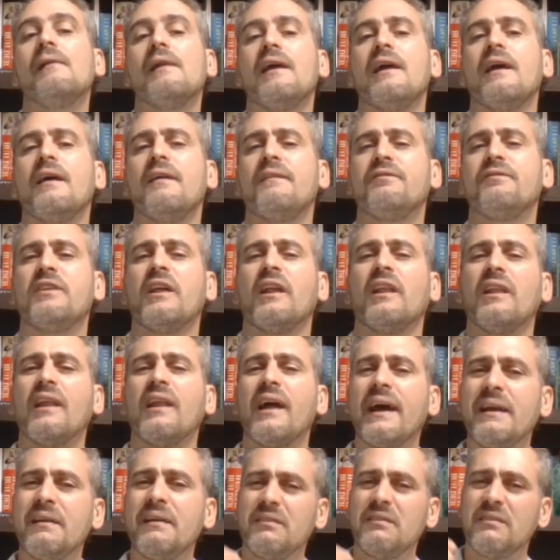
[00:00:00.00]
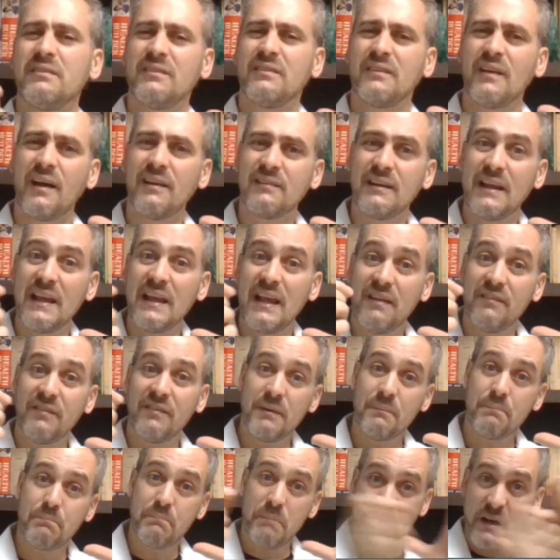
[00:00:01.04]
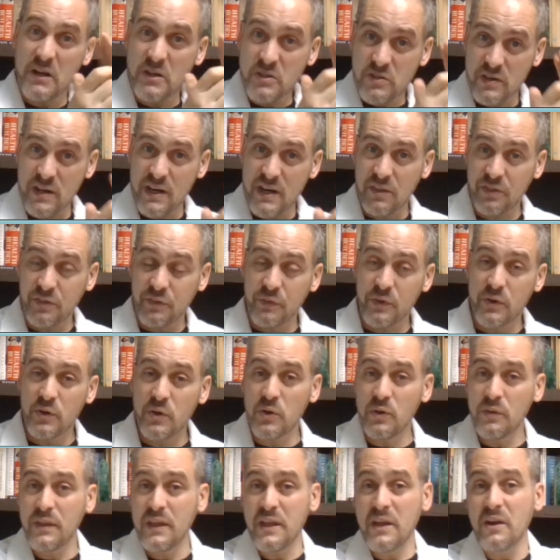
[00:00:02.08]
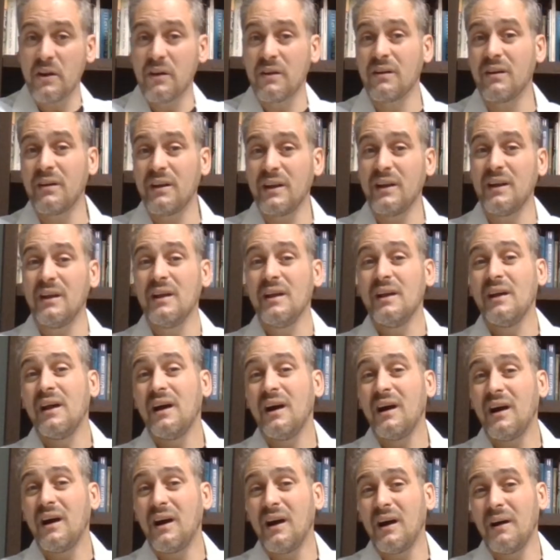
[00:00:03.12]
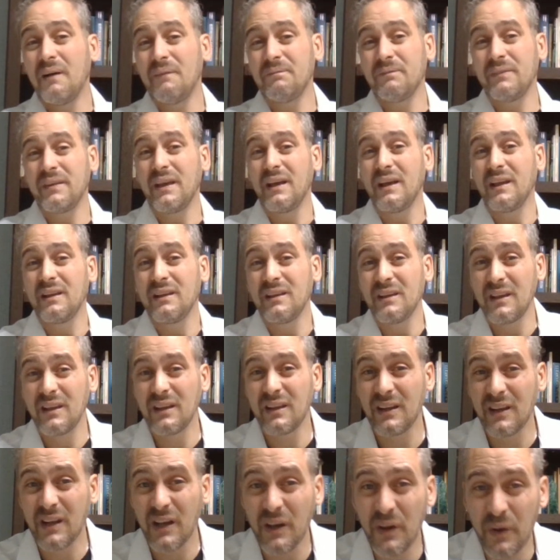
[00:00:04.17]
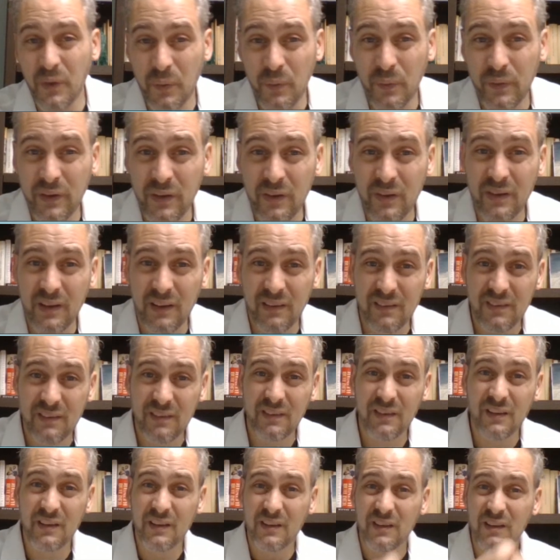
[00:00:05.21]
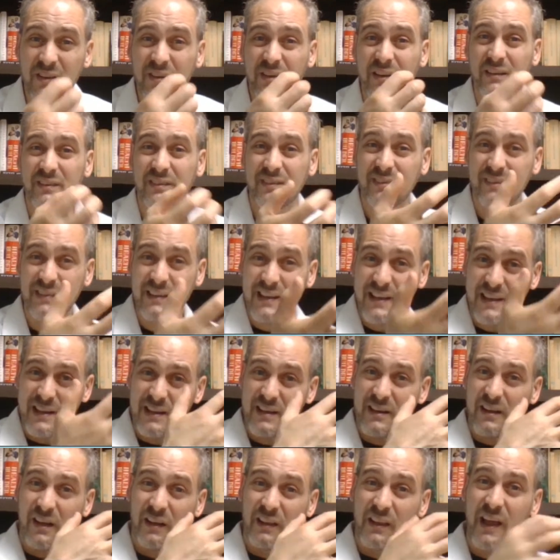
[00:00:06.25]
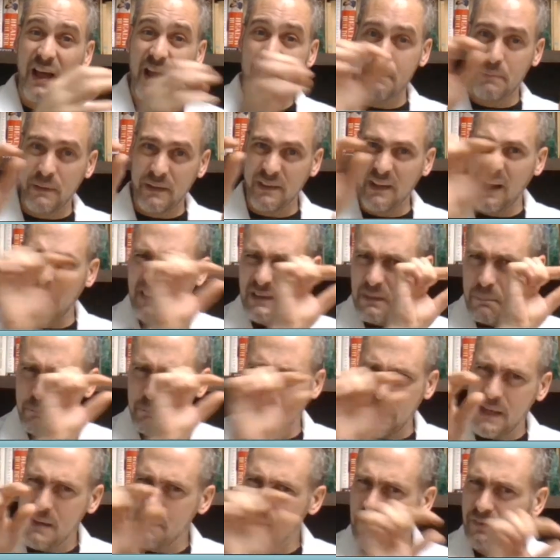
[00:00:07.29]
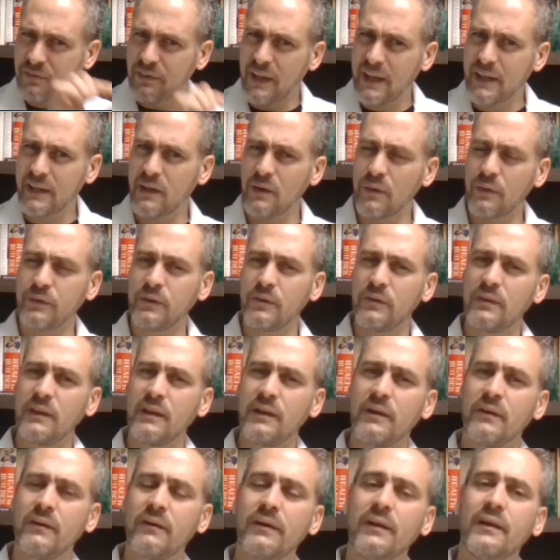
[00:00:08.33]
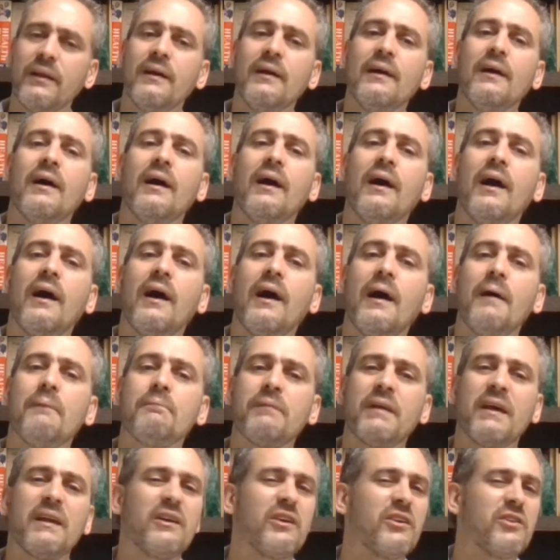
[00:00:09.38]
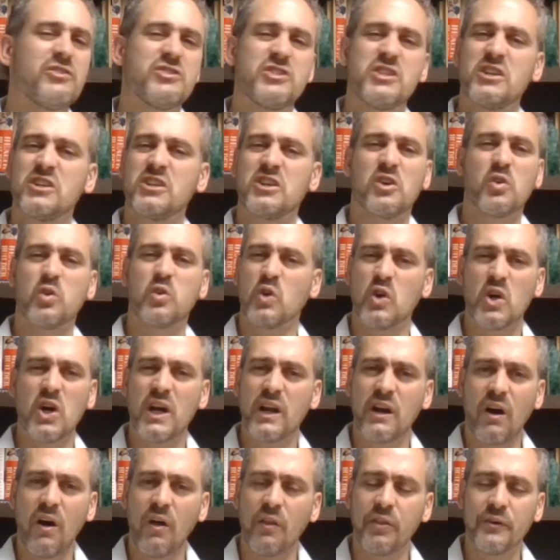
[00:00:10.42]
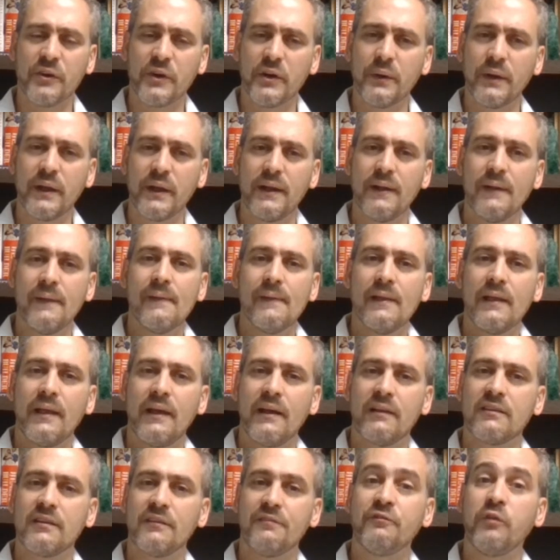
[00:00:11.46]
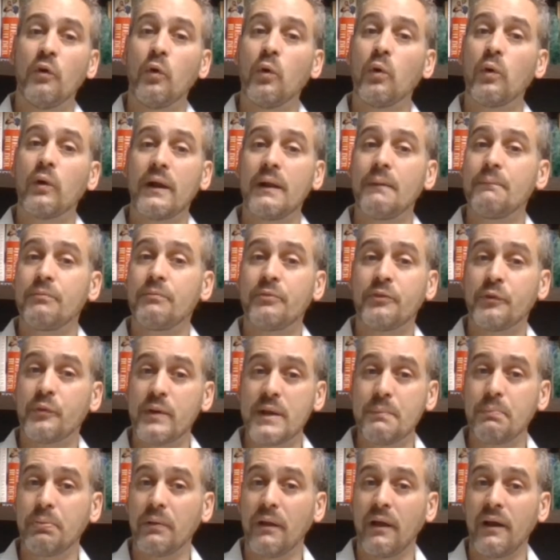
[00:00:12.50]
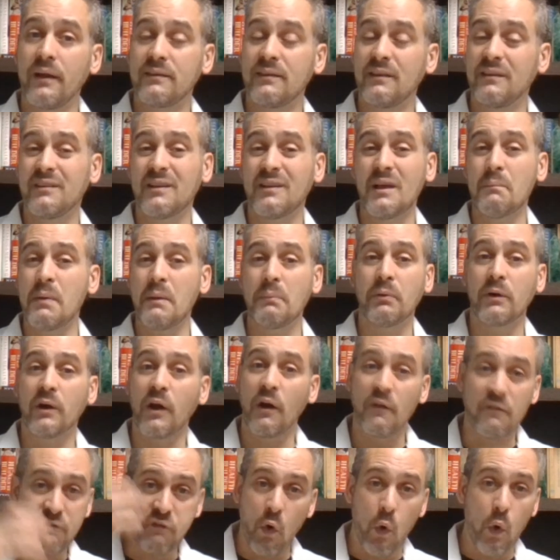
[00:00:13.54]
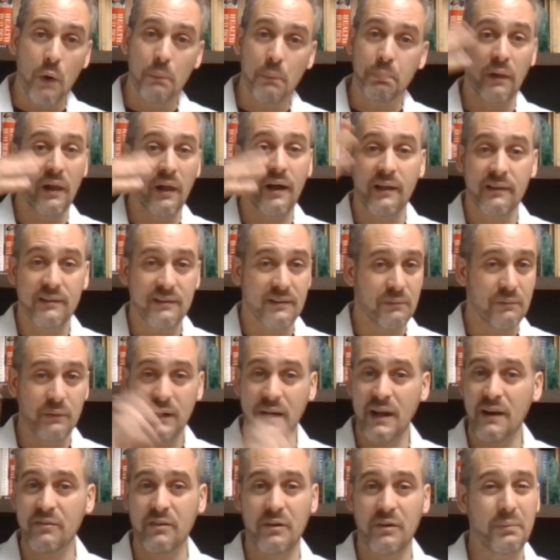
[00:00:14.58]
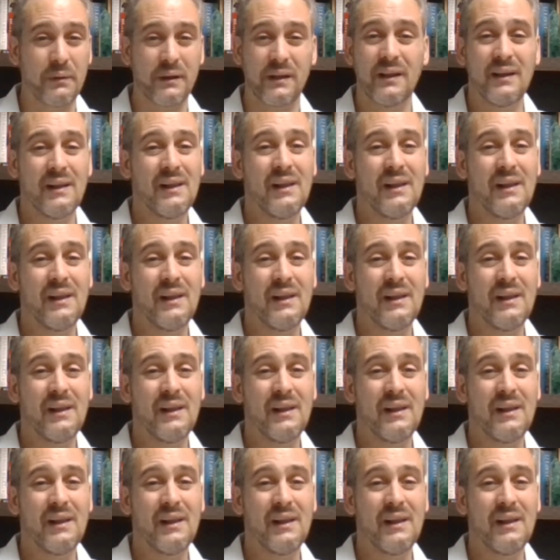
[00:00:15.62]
If the light doesn't even penetrate through the urine, and you could see a light, but not the beam of light going through the urine, and there's just crud all through it, it's a 4M 3 plus. And some people go 4 plus and whatever, but